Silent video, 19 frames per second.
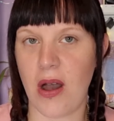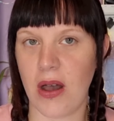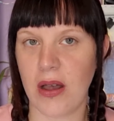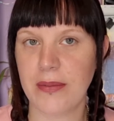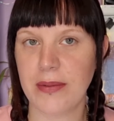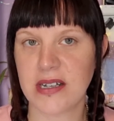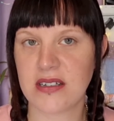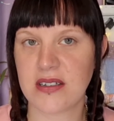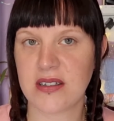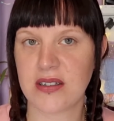
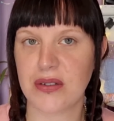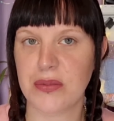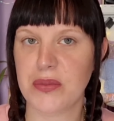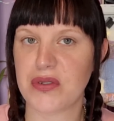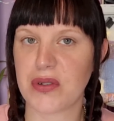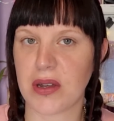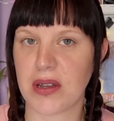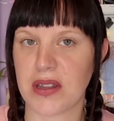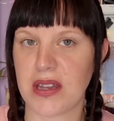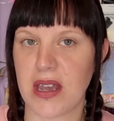I went to
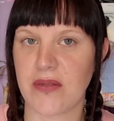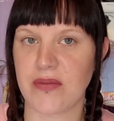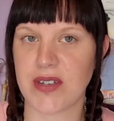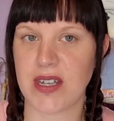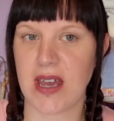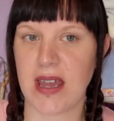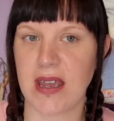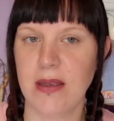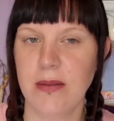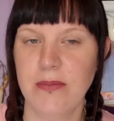Superdrug the other
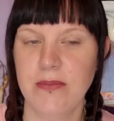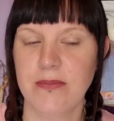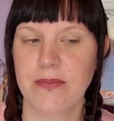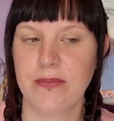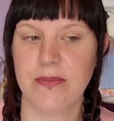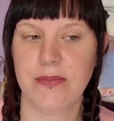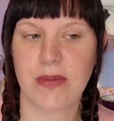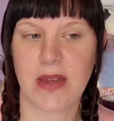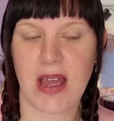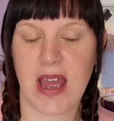day,
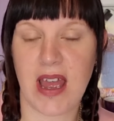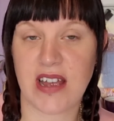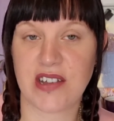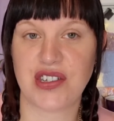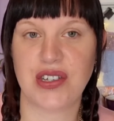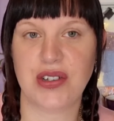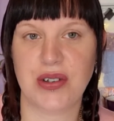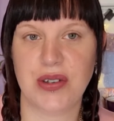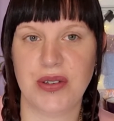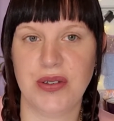
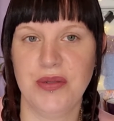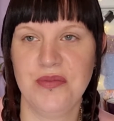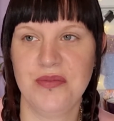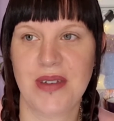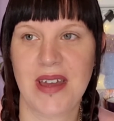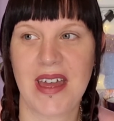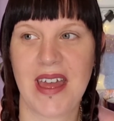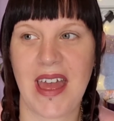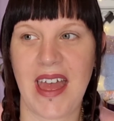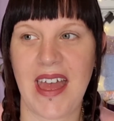as you do,
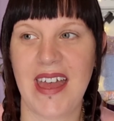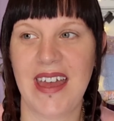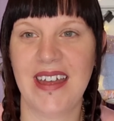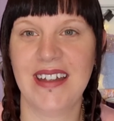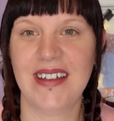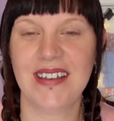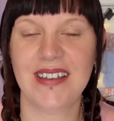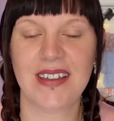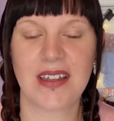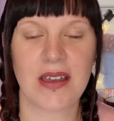
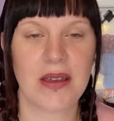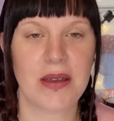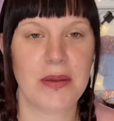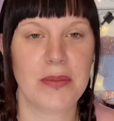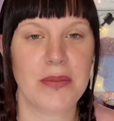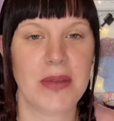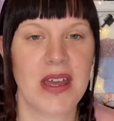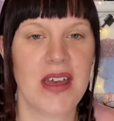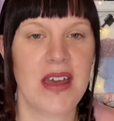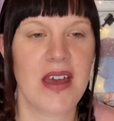and
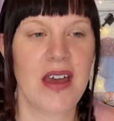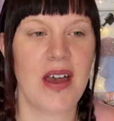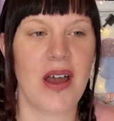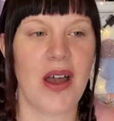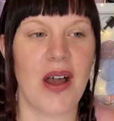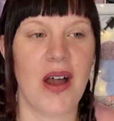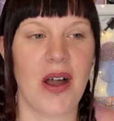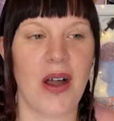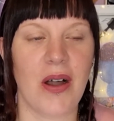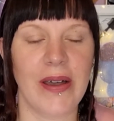
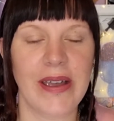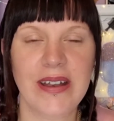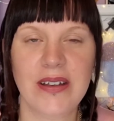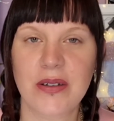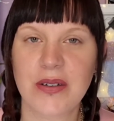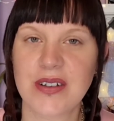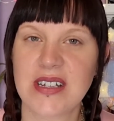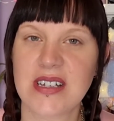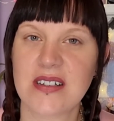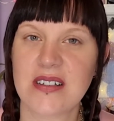I
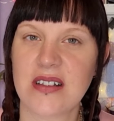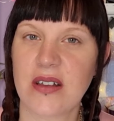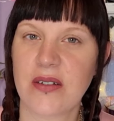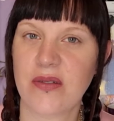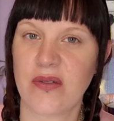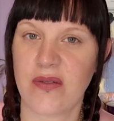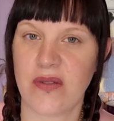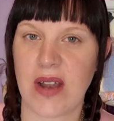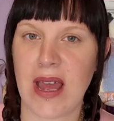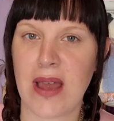noticed that
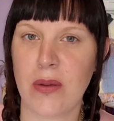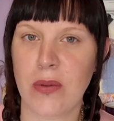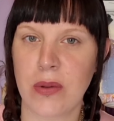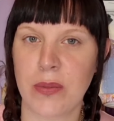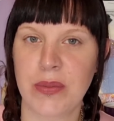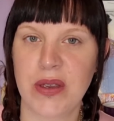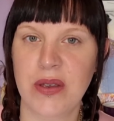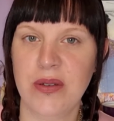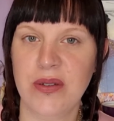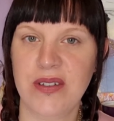Flower
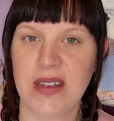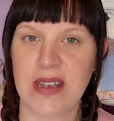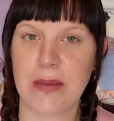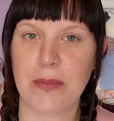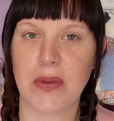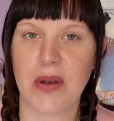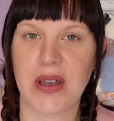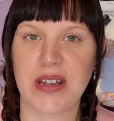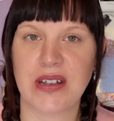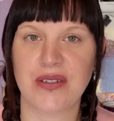
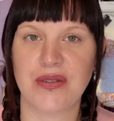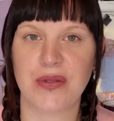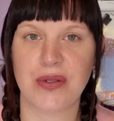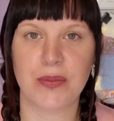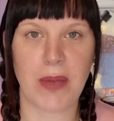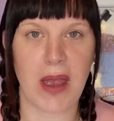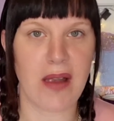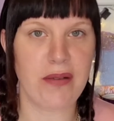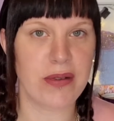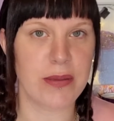Beauty by Drew
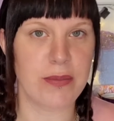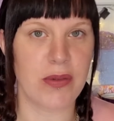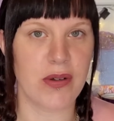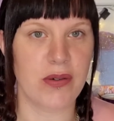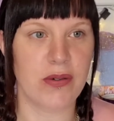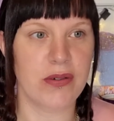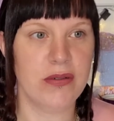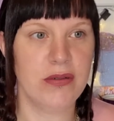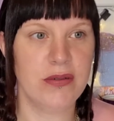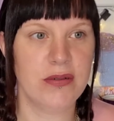
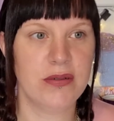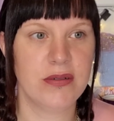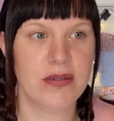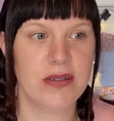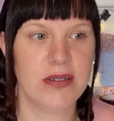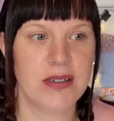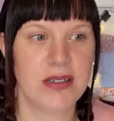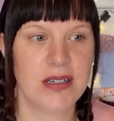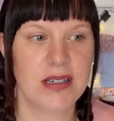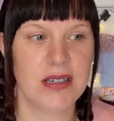Barrymore,
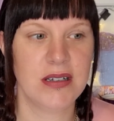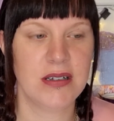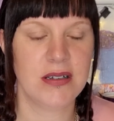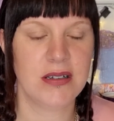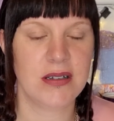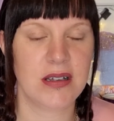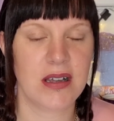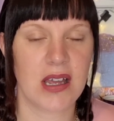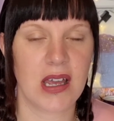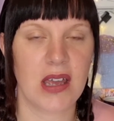
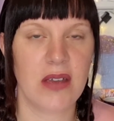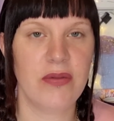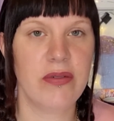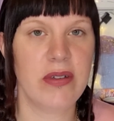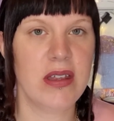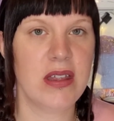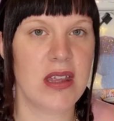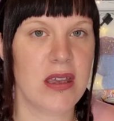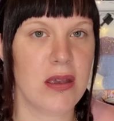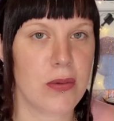
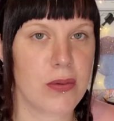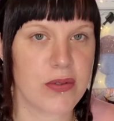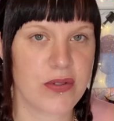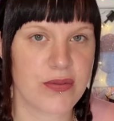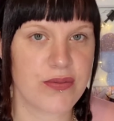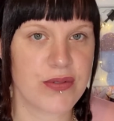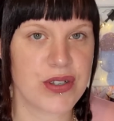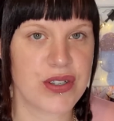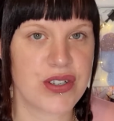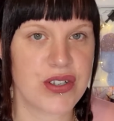everything
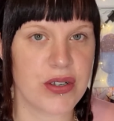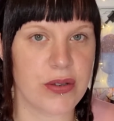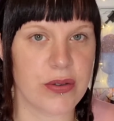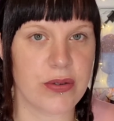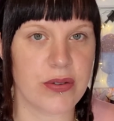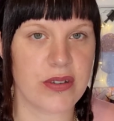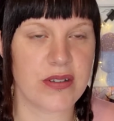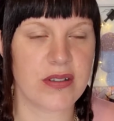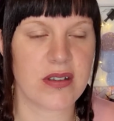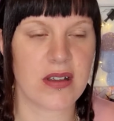was
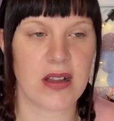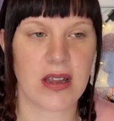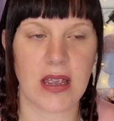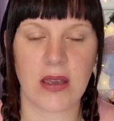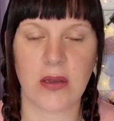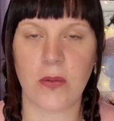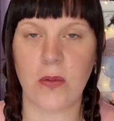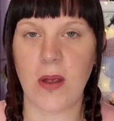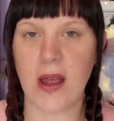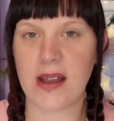reduced.
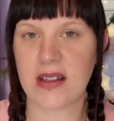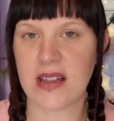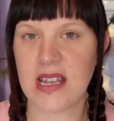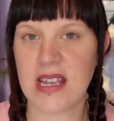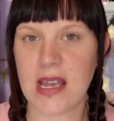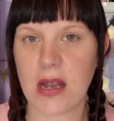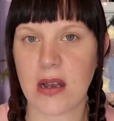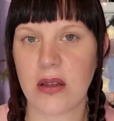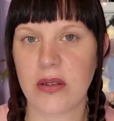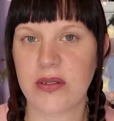It all had the
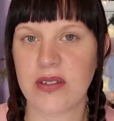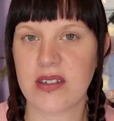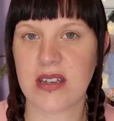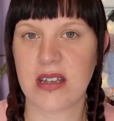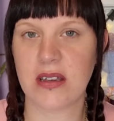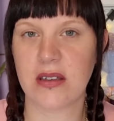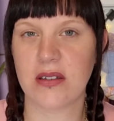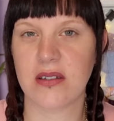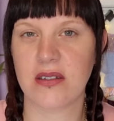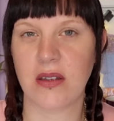yellow
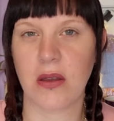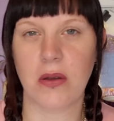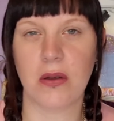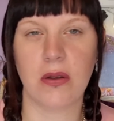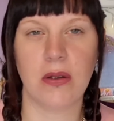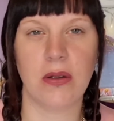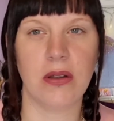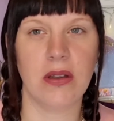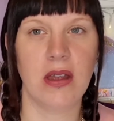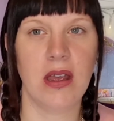stickers
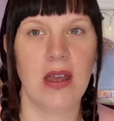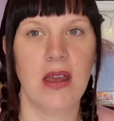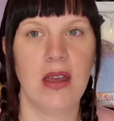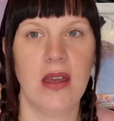on,